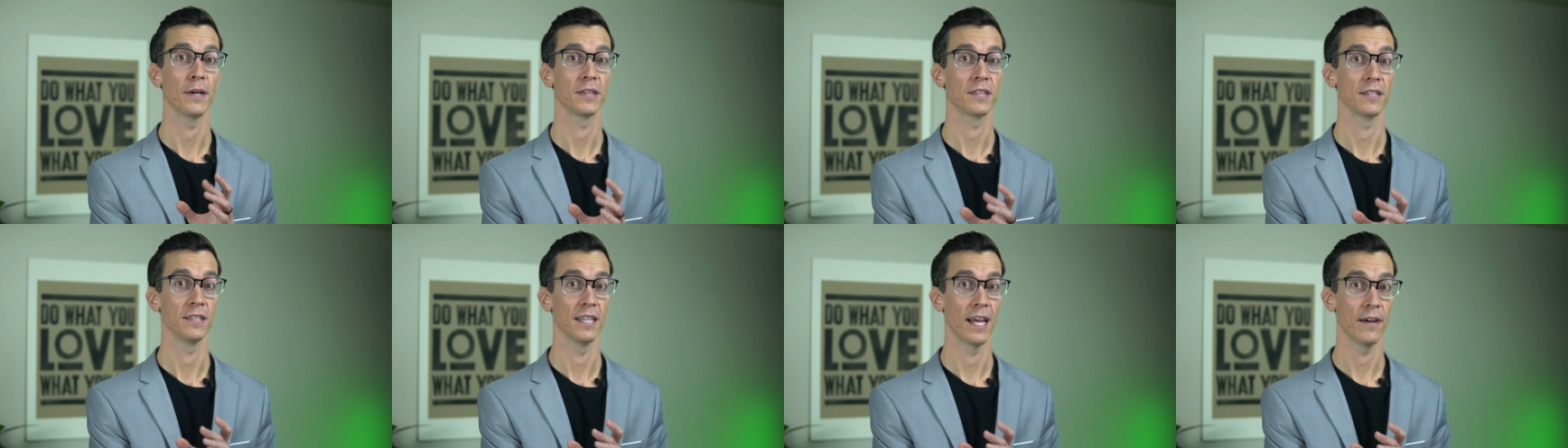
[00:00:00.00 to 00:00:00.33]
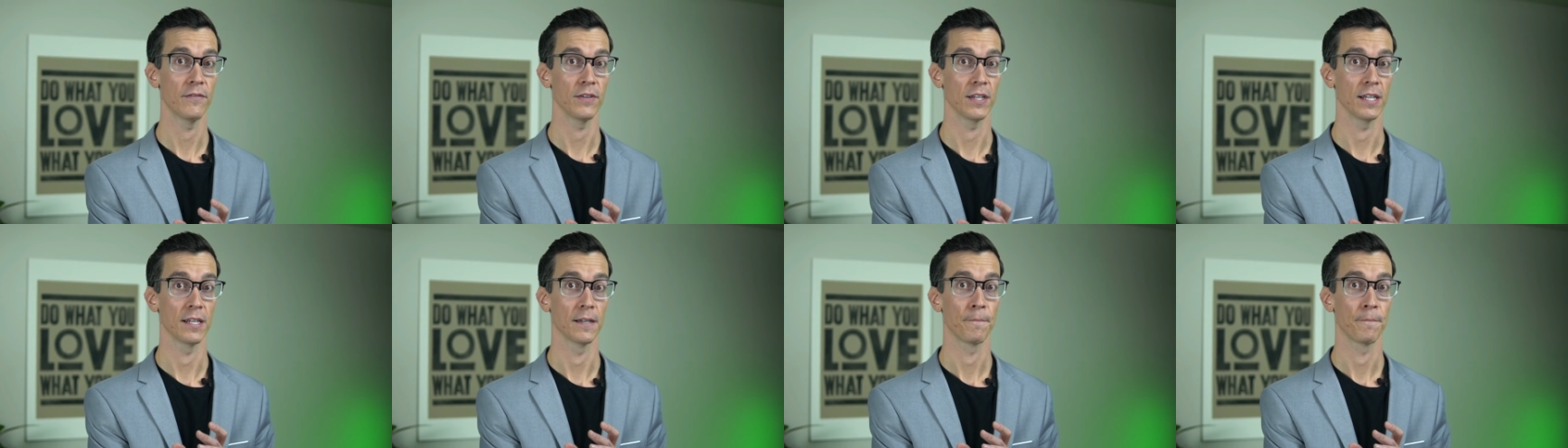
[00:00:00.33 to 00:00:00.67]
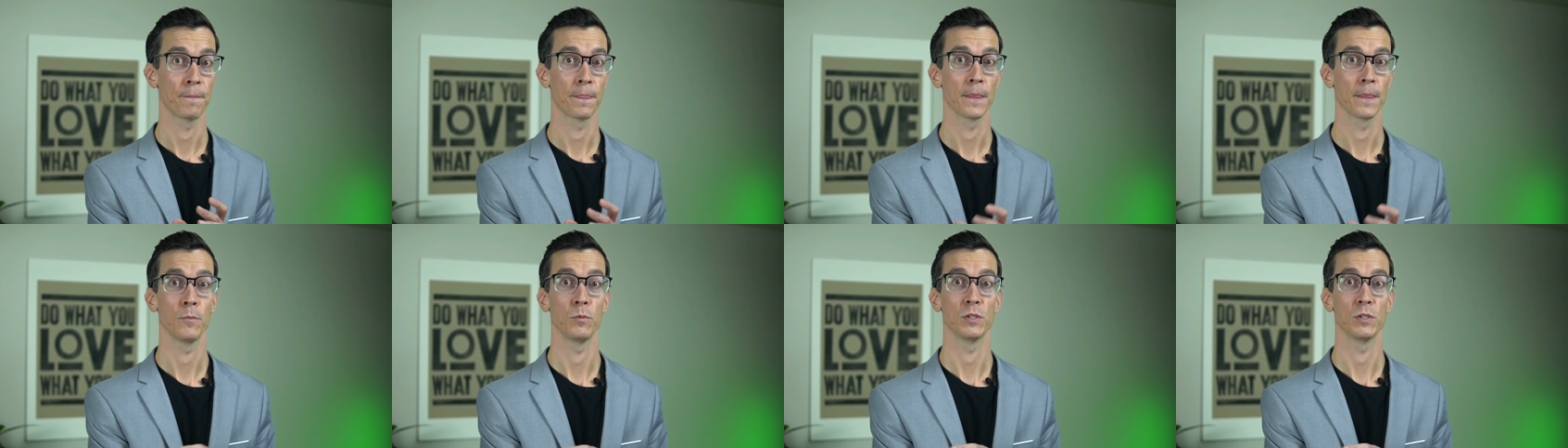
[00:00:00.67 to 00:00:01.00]
month 11,
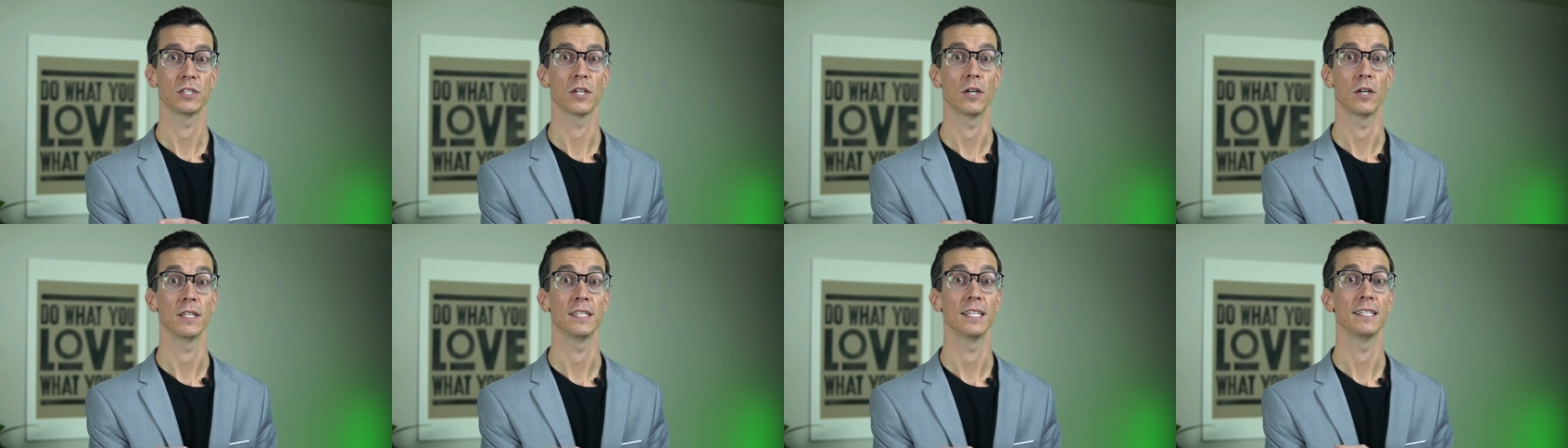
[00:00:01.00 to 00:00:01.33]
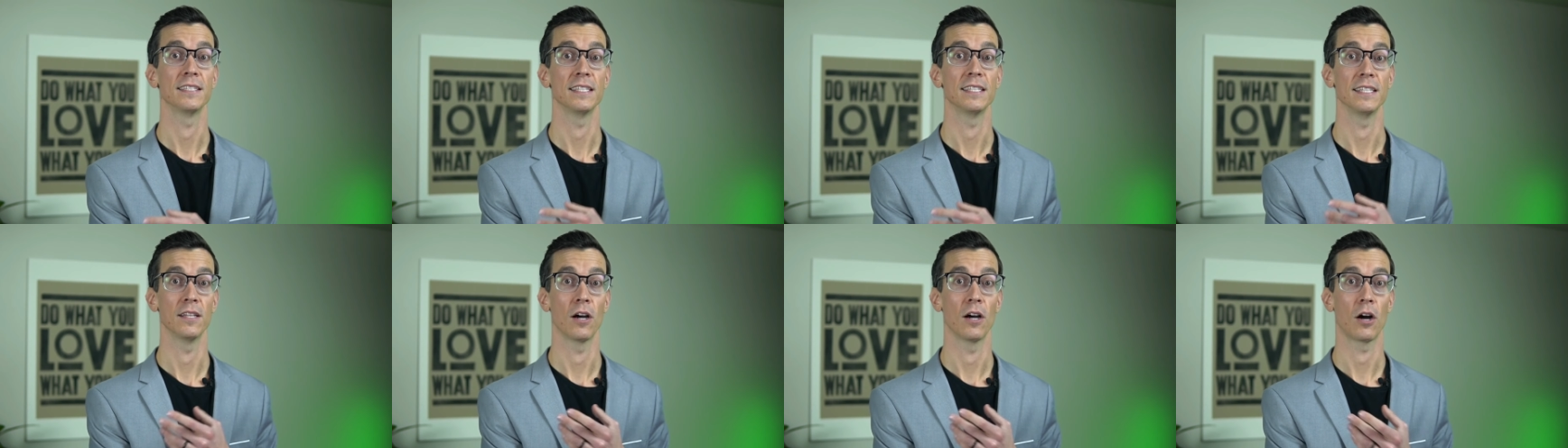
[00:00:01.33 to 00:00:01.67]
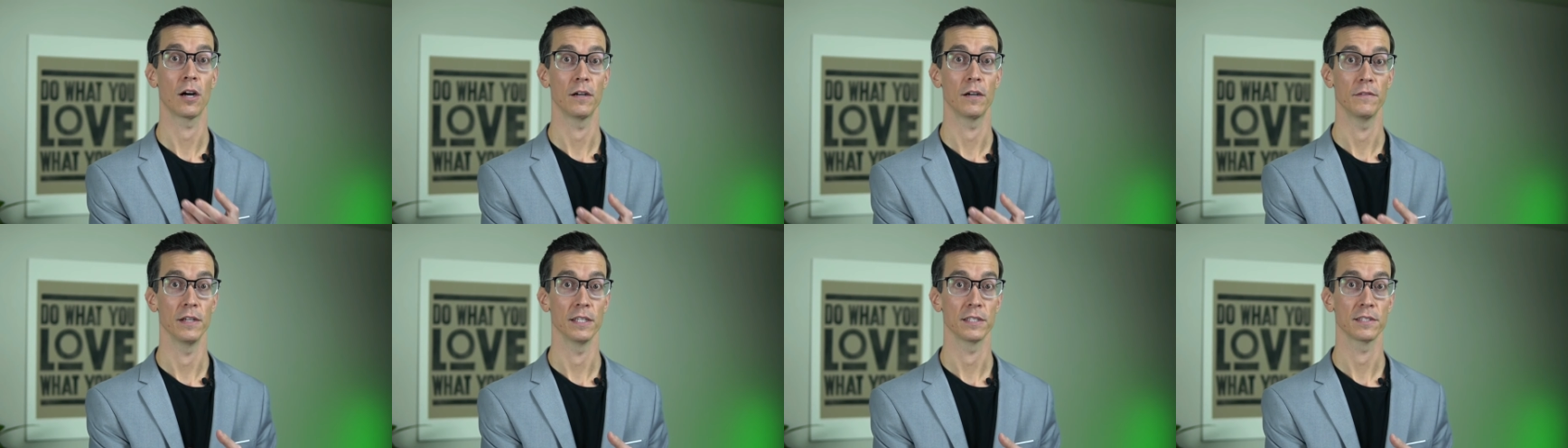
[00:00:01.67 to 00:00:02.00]
we started to see the
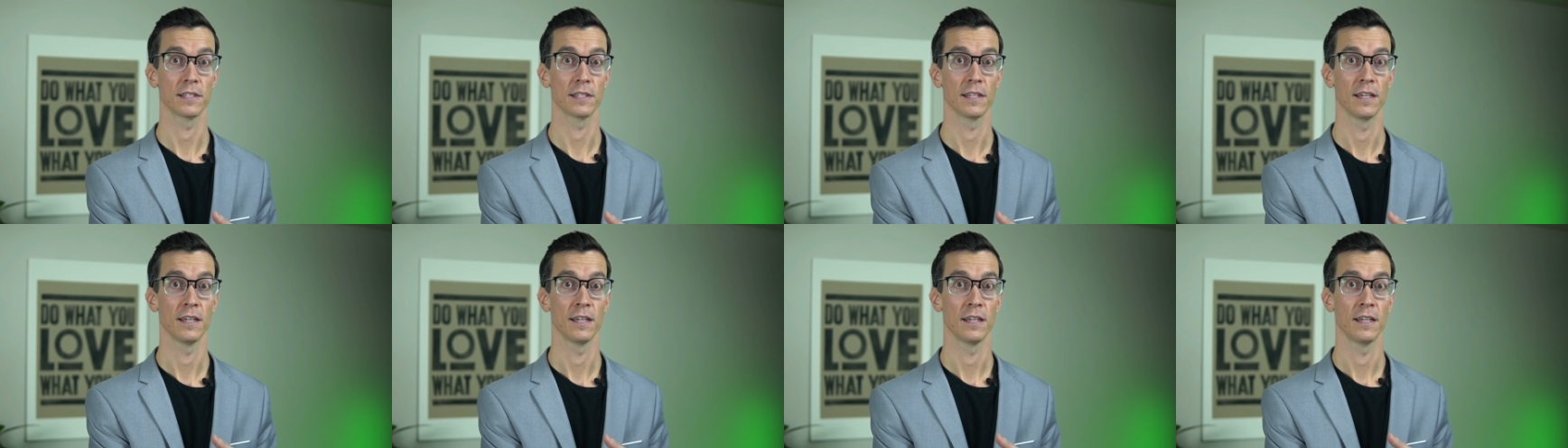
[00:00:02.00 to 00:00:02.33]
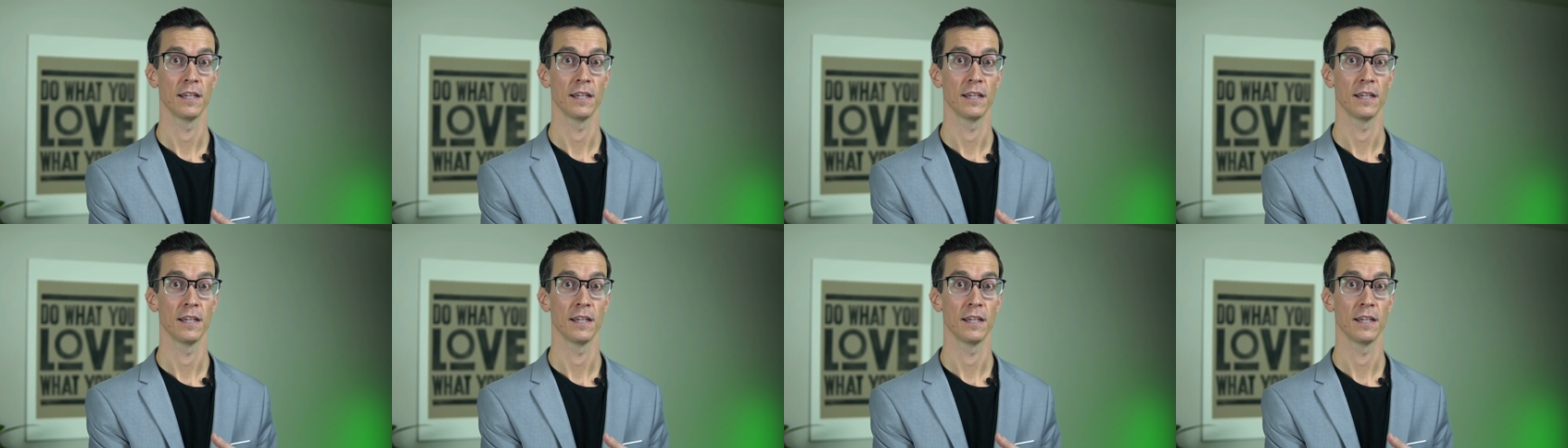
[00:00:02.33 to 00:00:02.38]
harvest.